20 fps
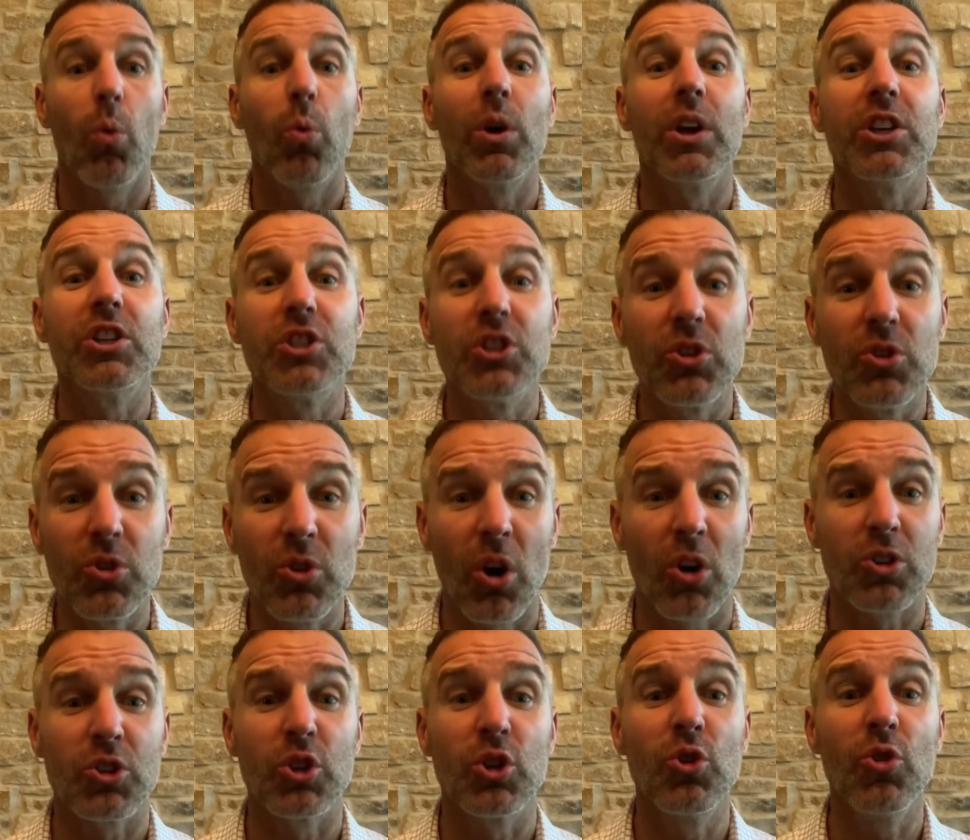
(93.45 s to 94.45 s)
We do
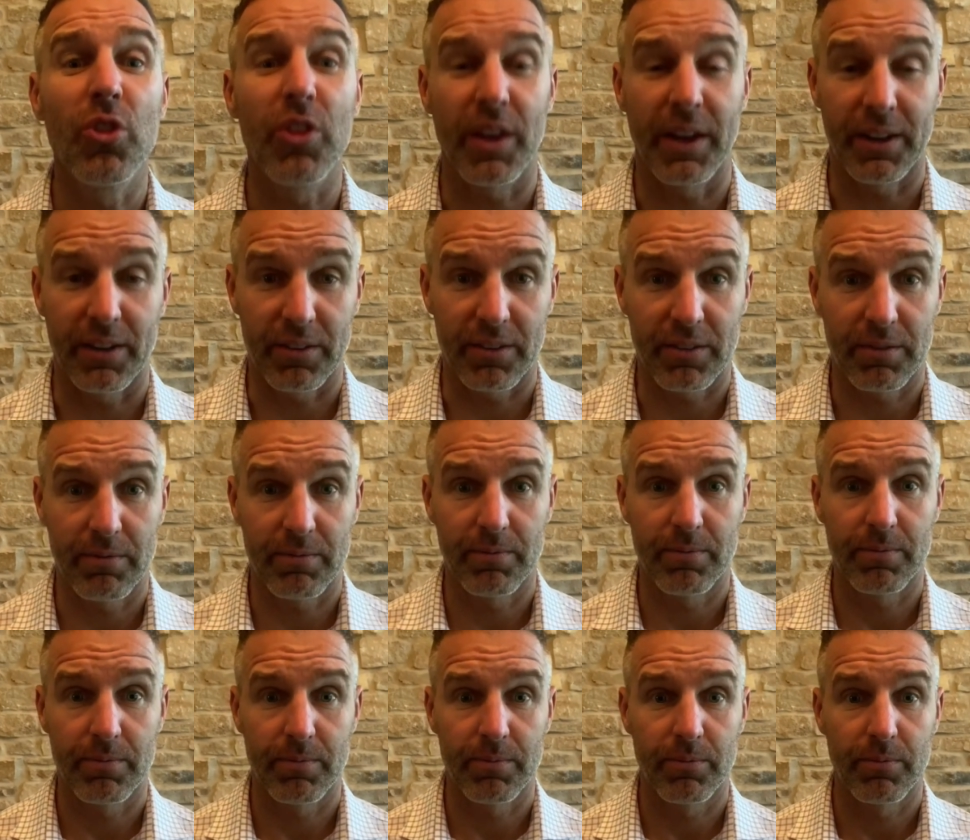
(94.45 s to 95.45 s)
know two things.
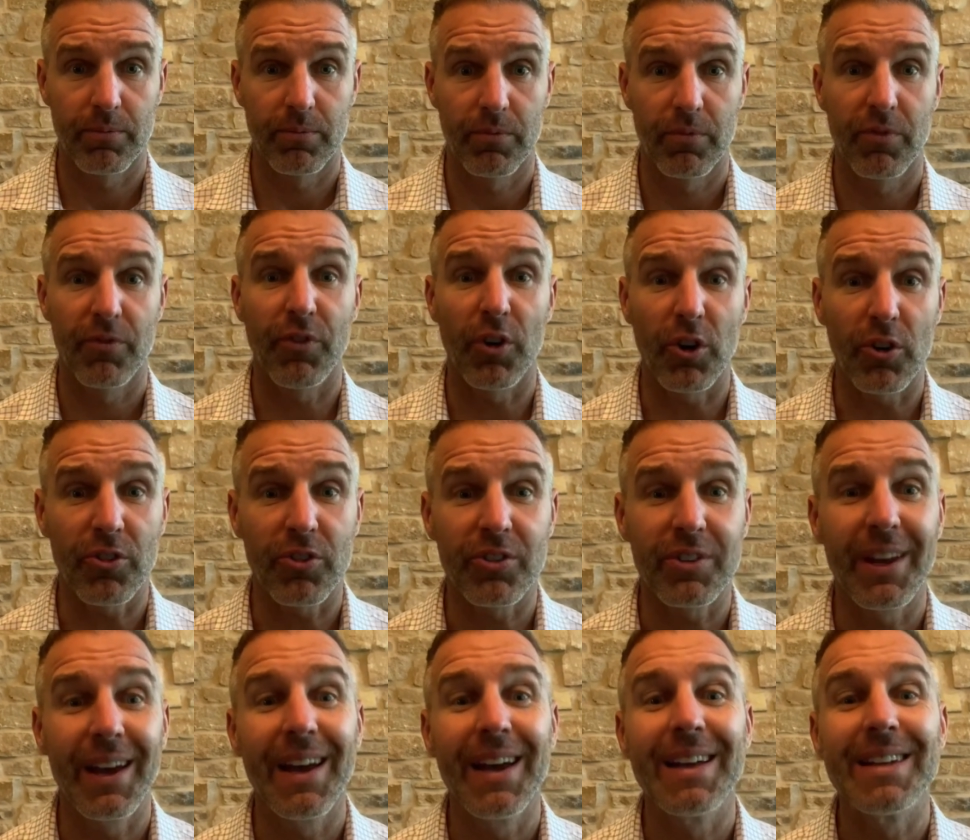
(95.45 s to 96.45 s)

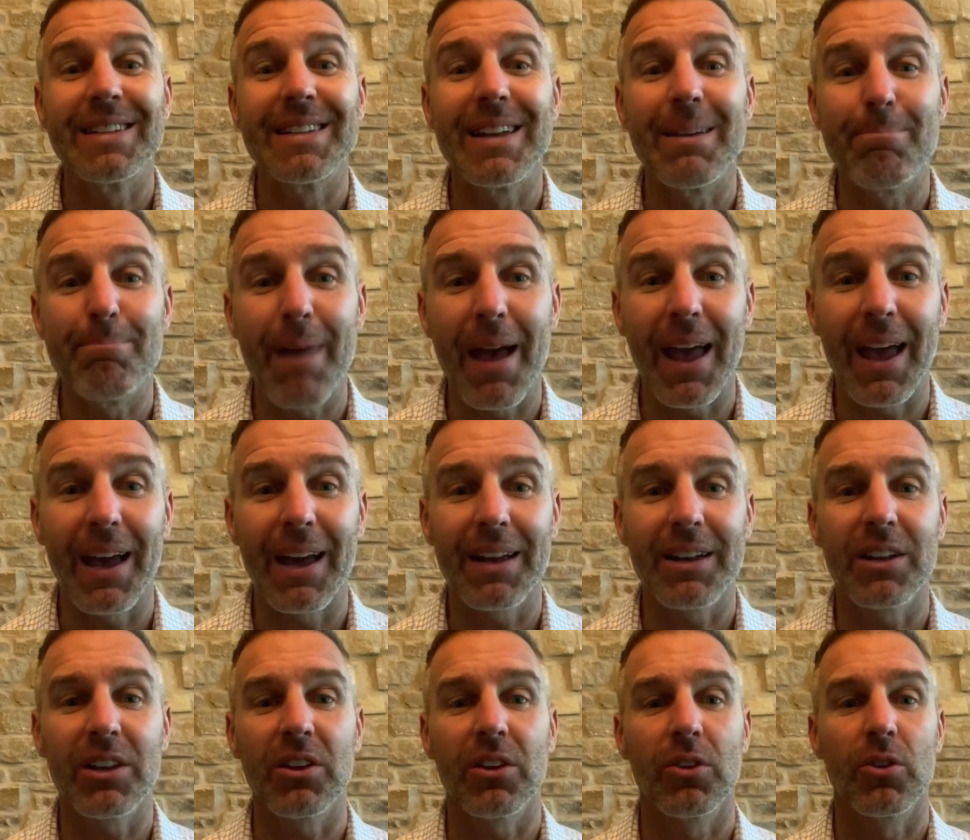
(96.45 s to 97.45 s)
First,
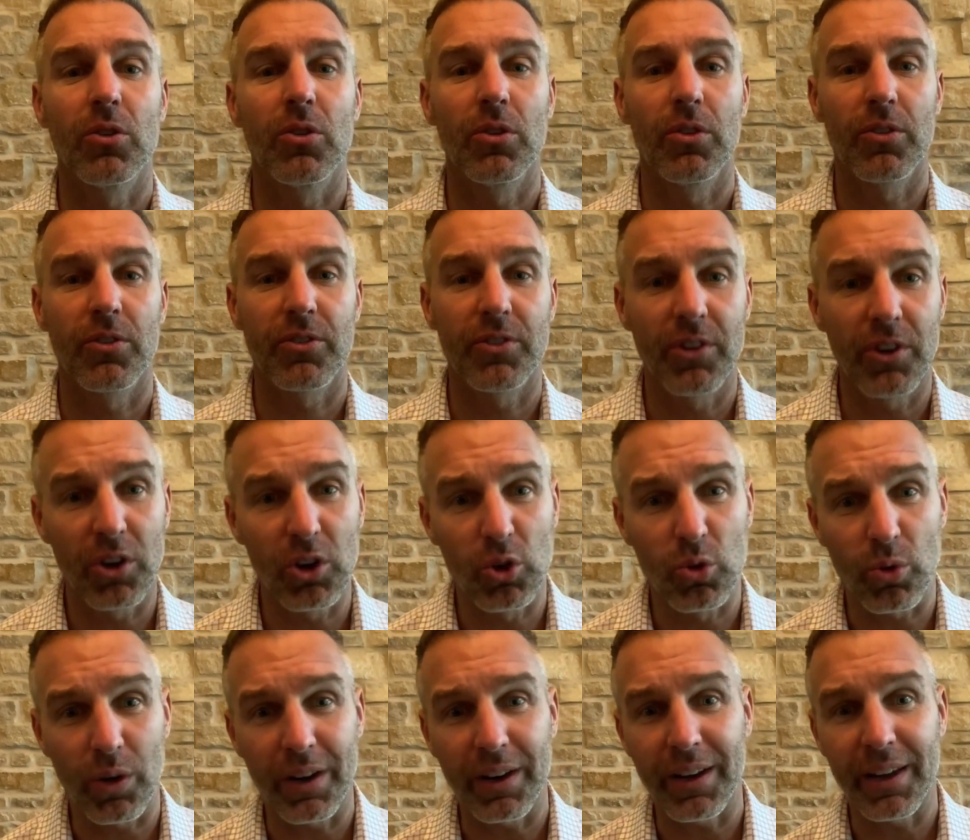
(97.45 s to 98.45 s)
demand still
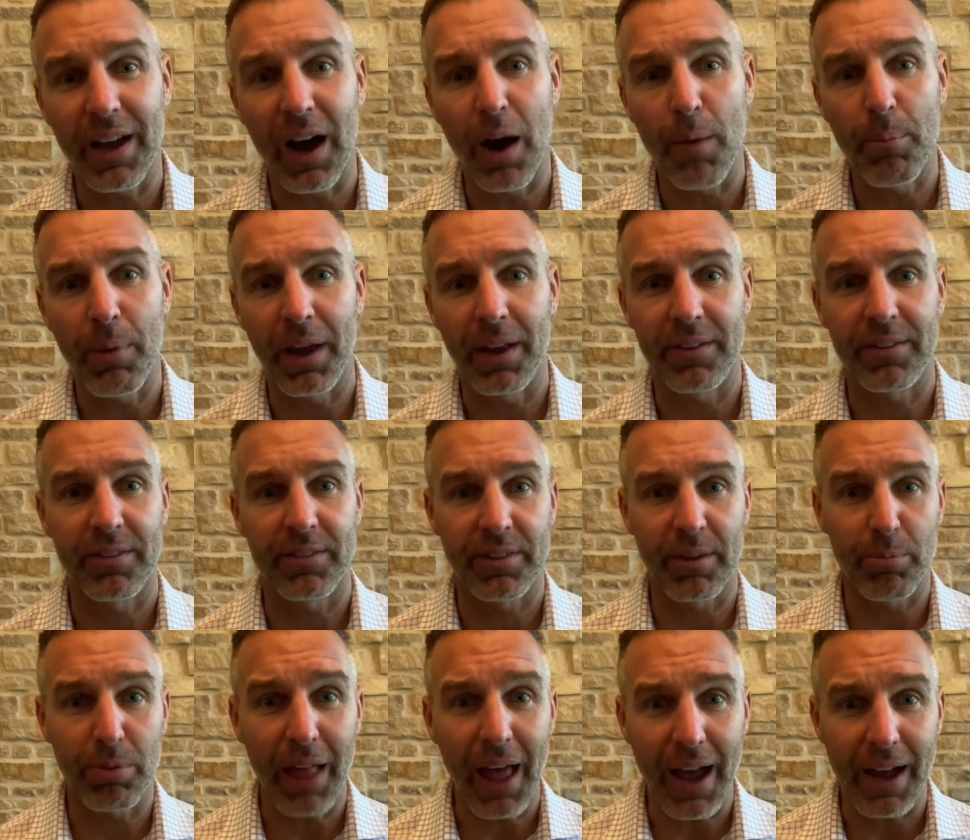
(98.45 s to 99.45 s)
greatly outpaces
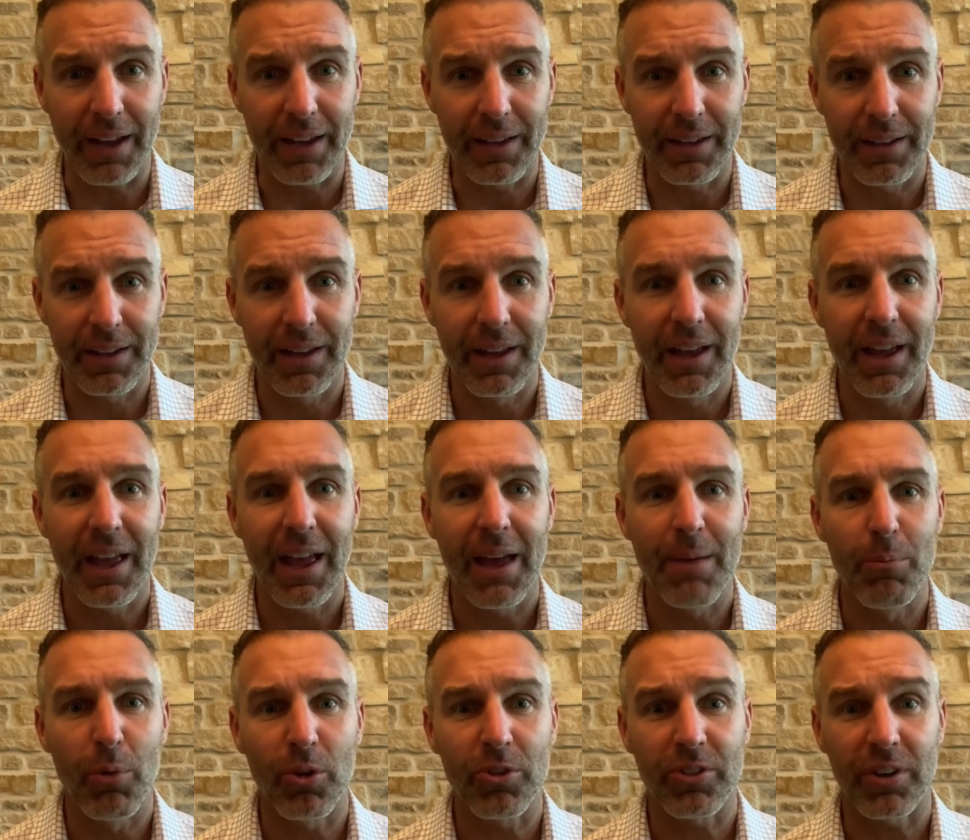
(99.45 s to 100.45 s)
supply,
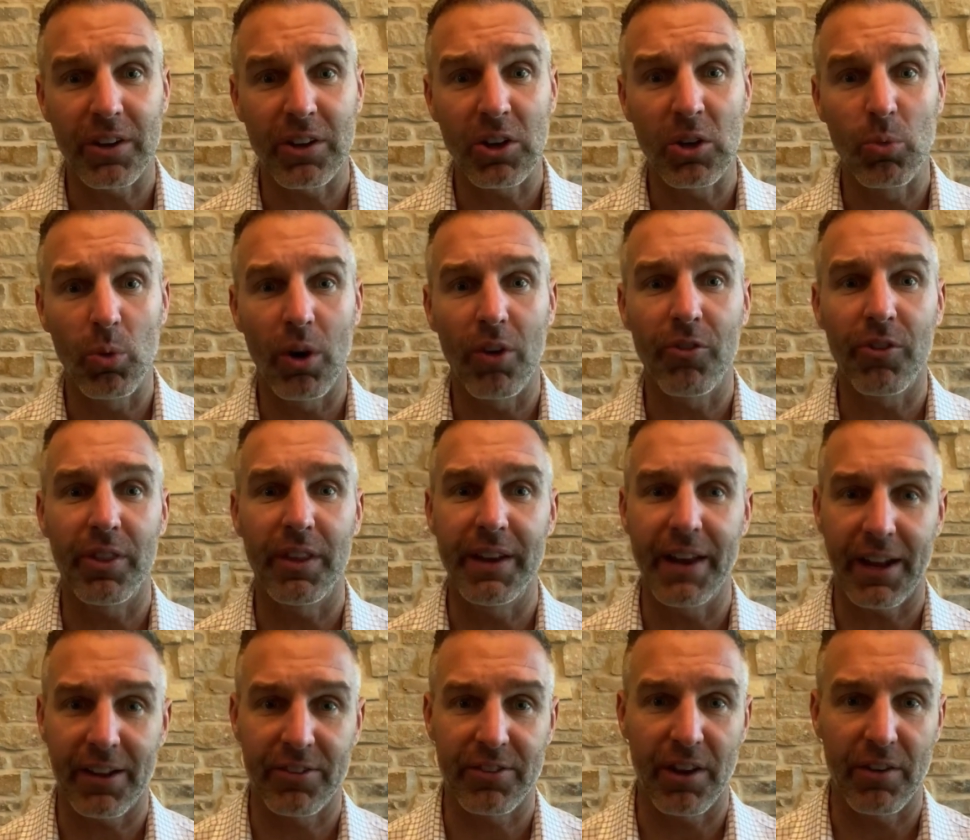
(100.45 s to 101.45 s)
and most likely will for the
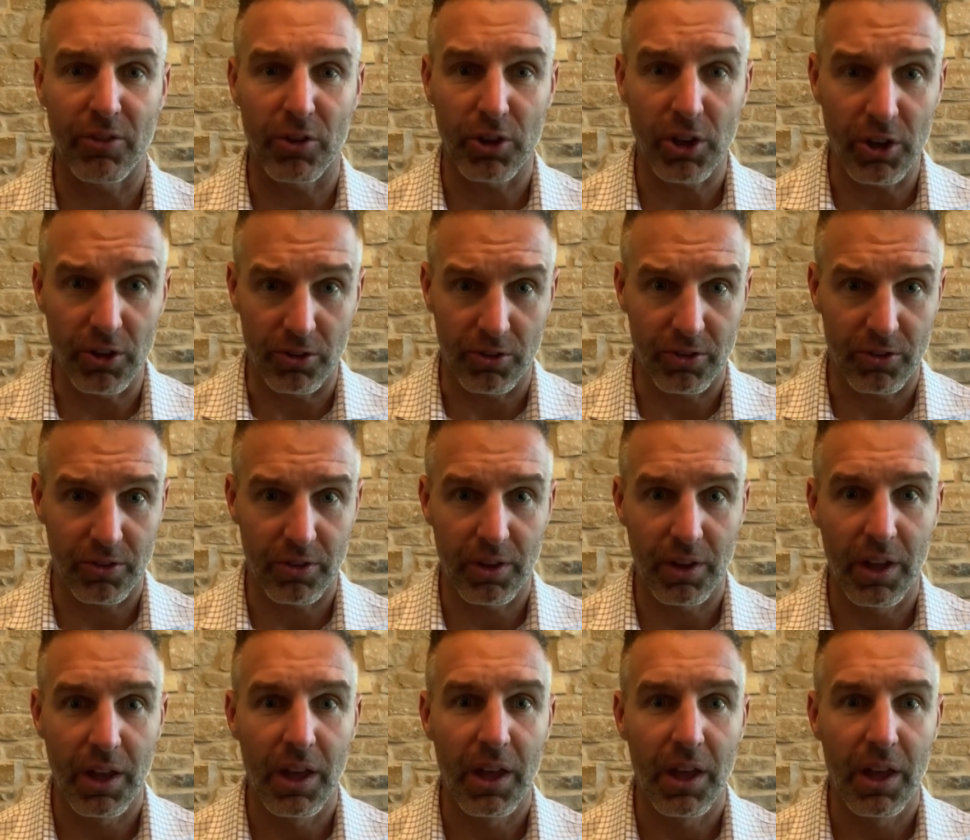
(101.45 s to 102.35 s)
next several years.